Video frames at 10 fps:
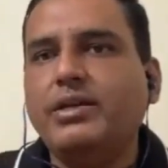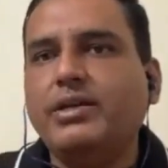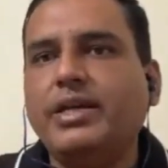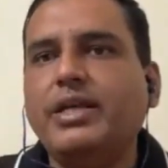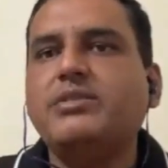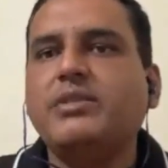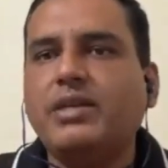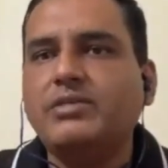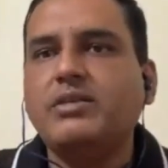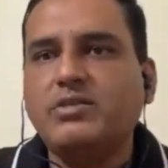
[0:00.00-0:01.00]
gets
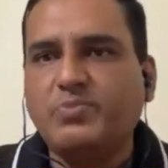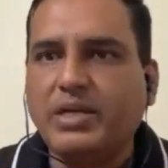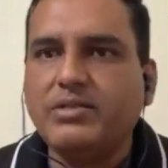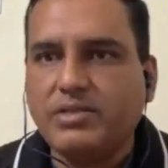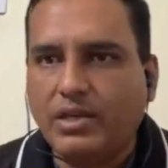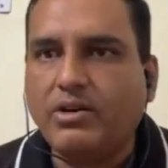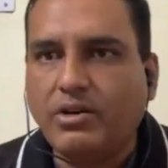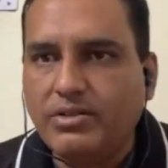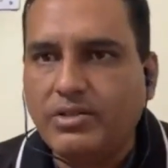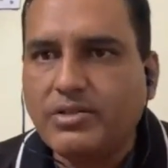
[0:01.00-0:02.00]
assessed by the
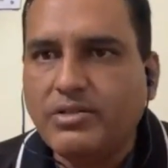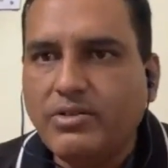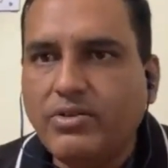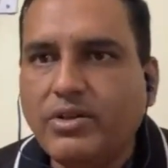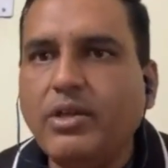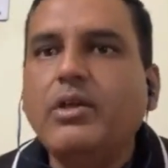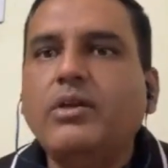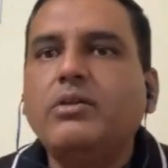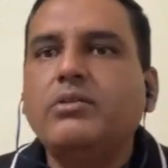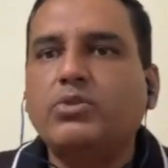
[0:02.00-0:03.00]
psychologist. Okay,
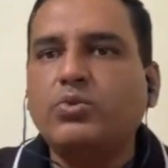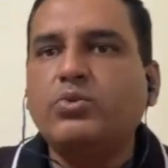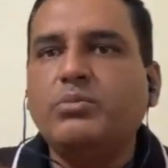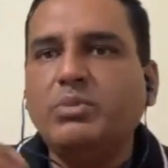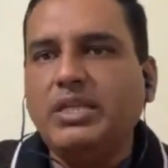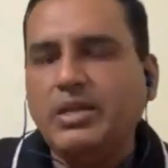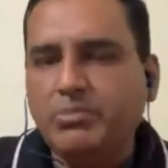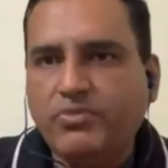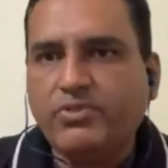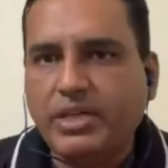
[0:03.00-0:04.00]
through the
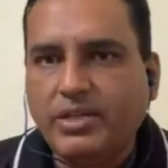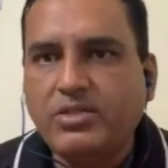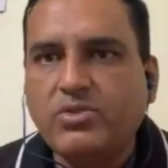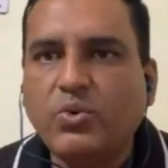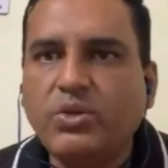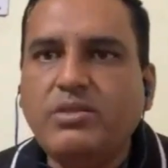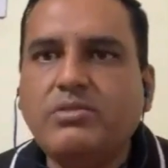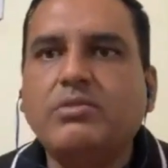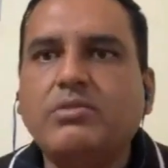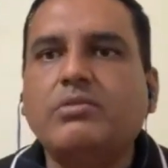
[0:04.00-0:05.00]
medium of writing
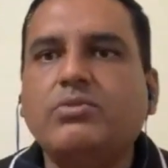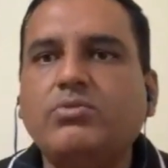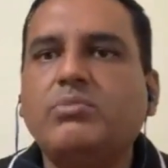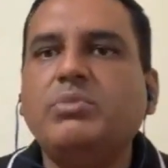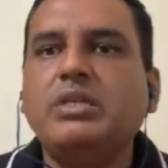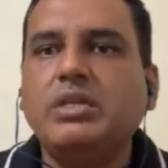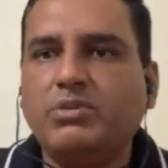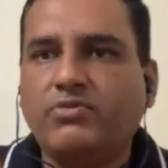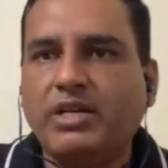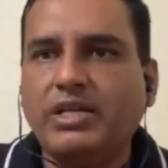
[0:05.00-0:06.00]
stories, through the medium
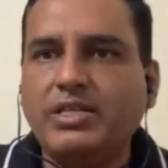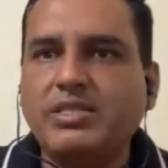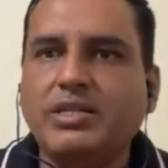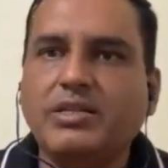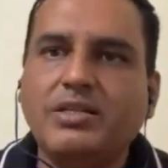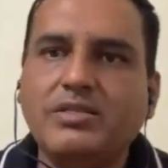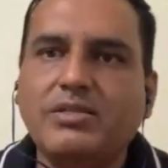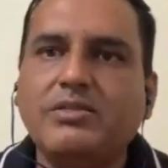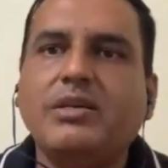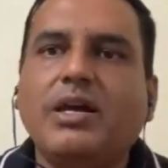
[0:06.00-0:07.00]
of writing
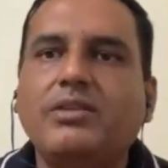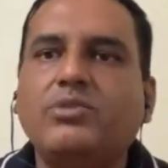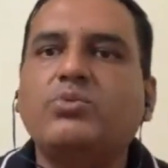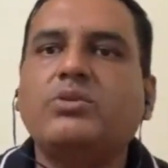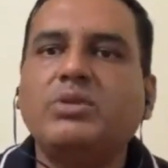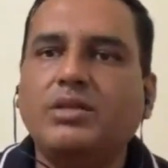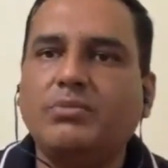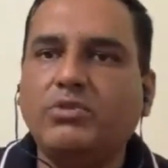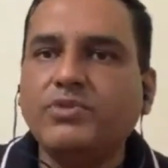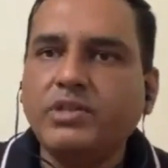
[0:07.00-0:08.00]
sentences, and through the medium
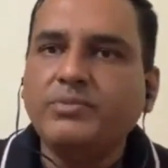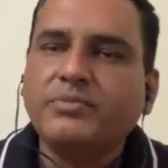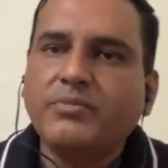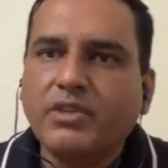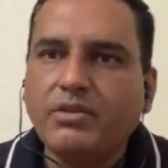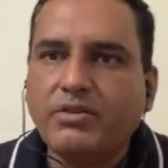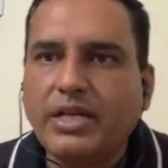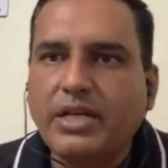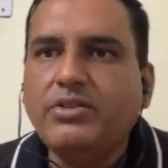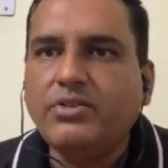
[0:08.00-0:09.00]
of
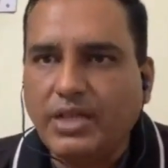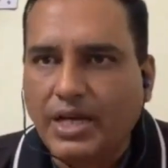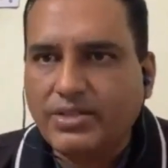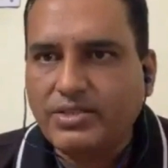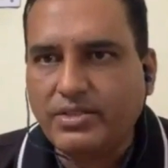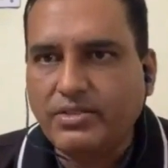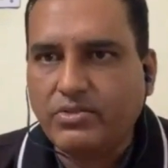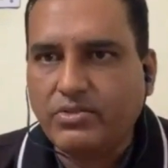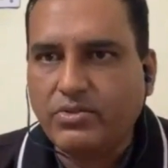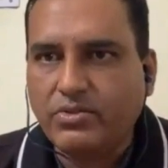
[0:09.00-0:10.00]
writing reactions
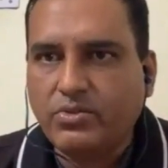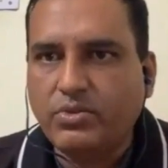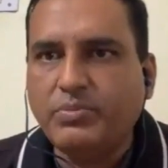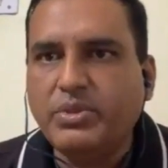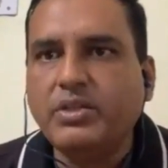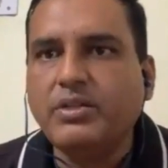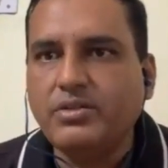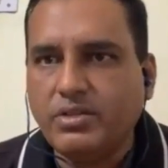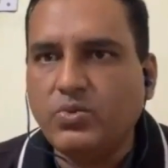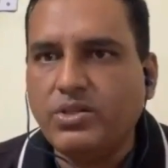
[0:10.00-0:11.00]
or to the
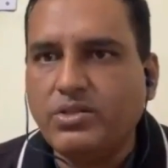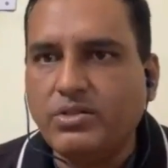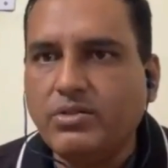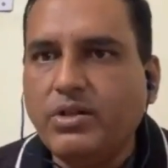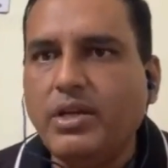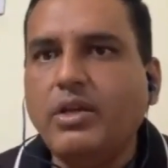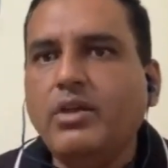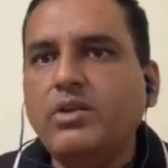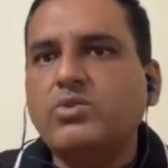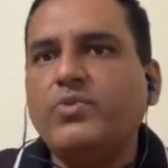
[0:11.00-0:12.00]
particular situations. Okay,
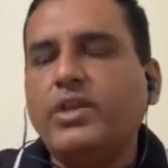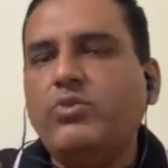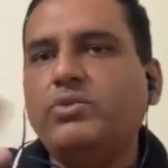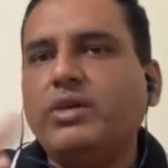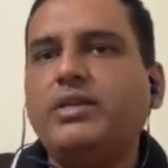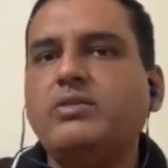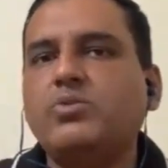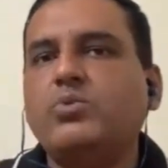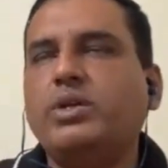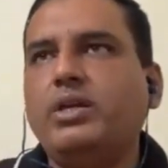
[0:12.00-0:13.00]
so when you write a
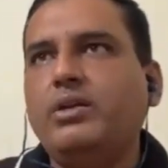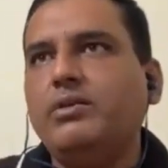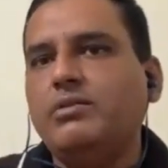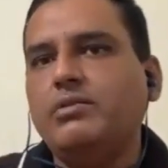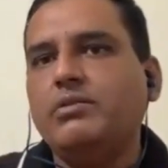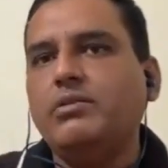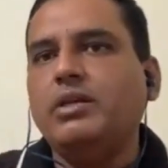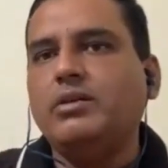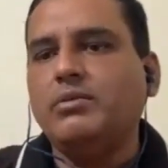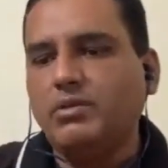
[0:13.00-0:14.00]
story, okay,
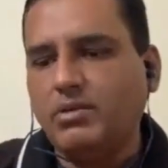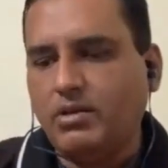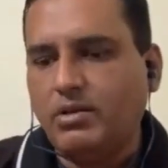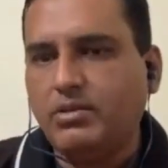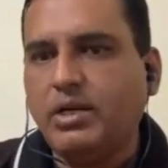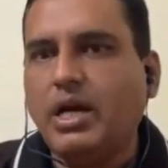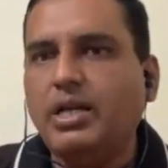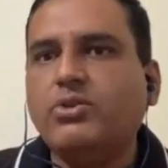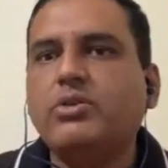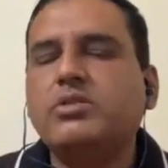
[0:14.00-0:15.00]
the
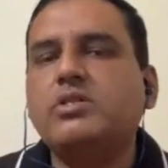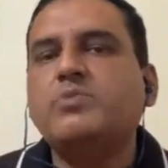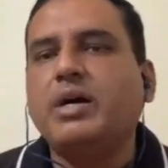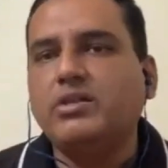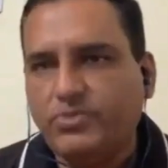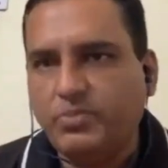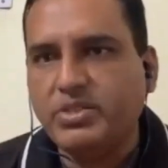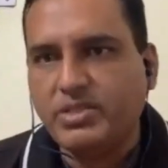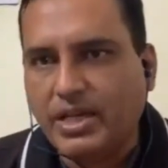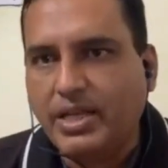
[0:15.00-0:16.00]
unconscious part of your
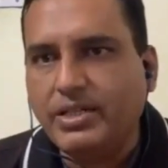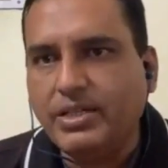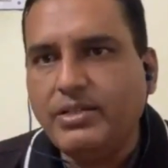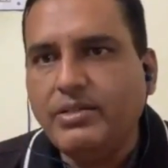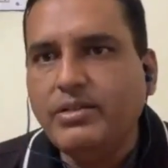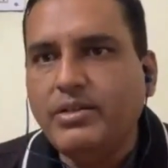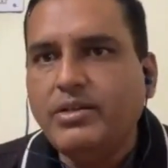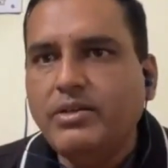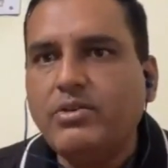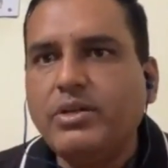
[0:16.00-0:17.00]
personality,
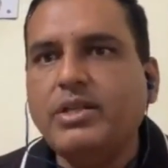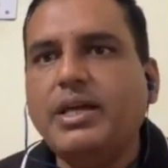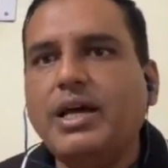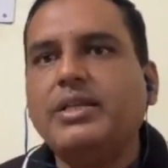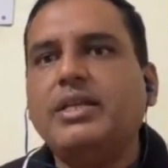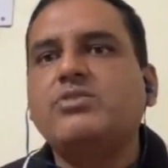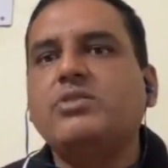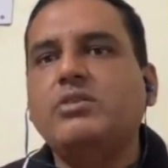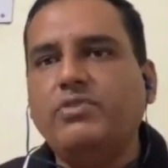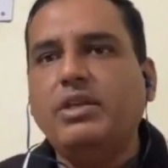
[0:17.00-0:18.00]
okay, that gets
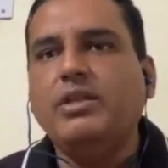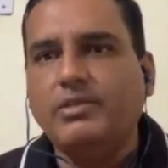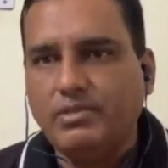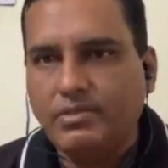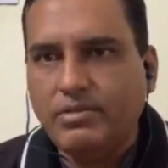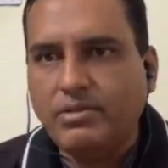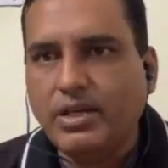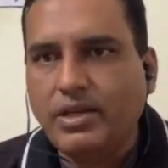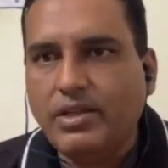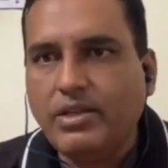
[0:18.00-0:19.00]
revealed,
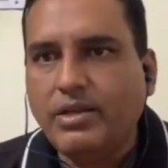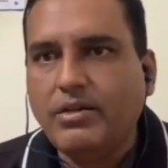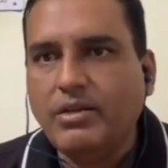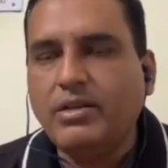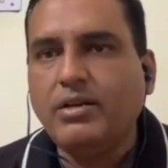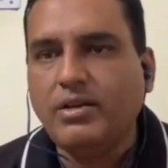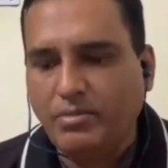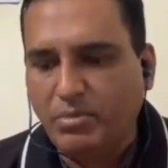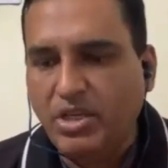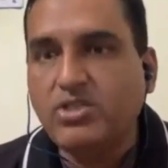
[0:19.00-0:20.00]
okay, in
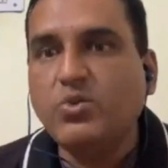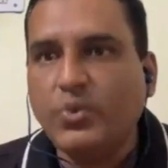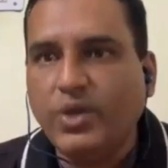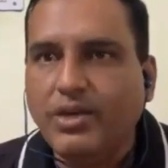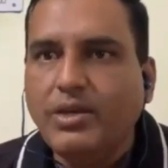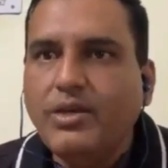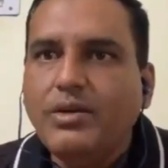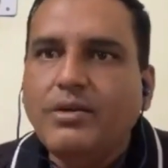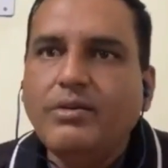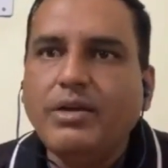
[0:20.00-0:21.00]
a major way.
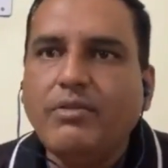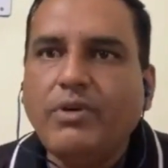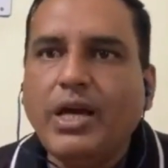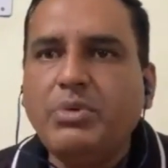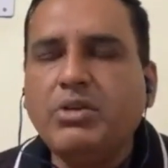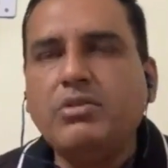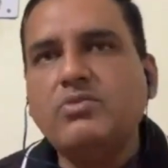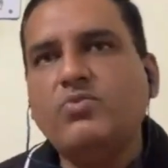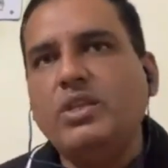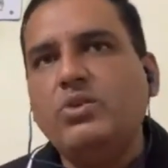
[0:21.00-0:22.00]
Okay, why?
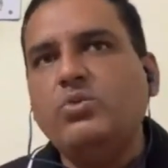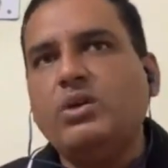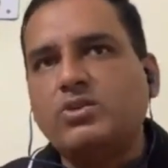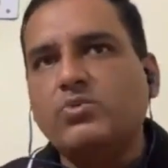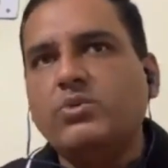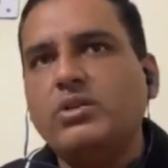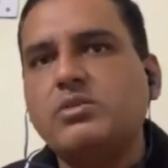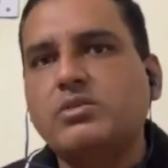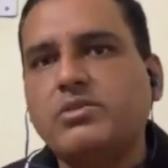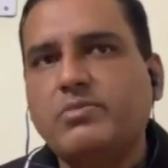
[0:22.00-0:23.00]
Because when you are shown a
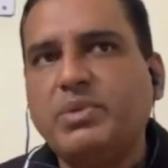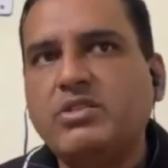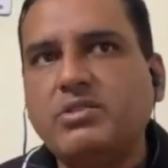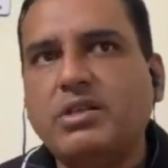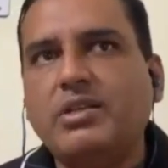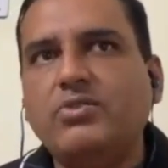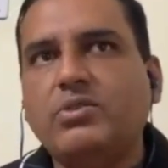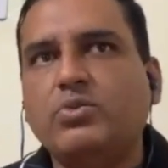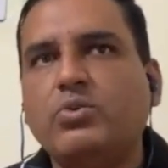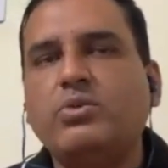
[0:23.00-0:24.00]
picture and you are
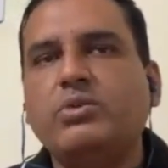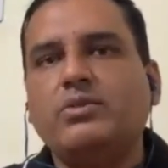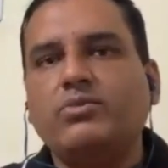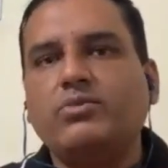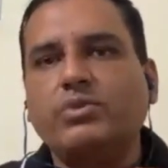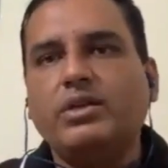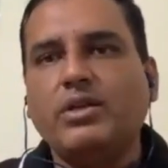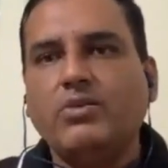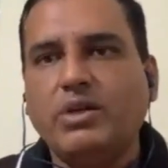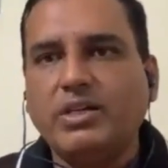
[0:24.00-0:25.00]
told that okay,
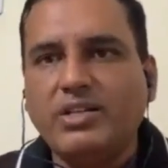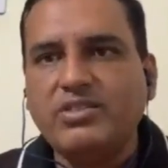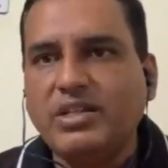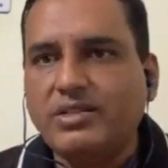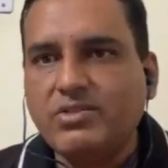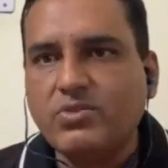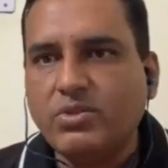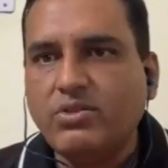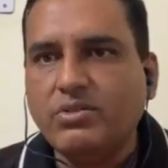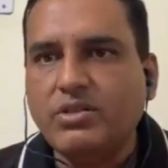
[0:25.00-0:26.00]
now Akash, write a
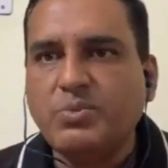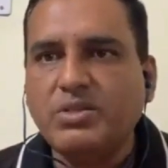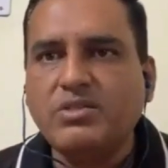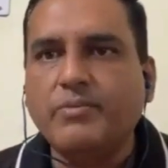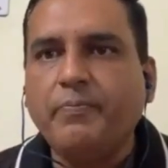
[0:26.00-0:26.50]
story on this picture.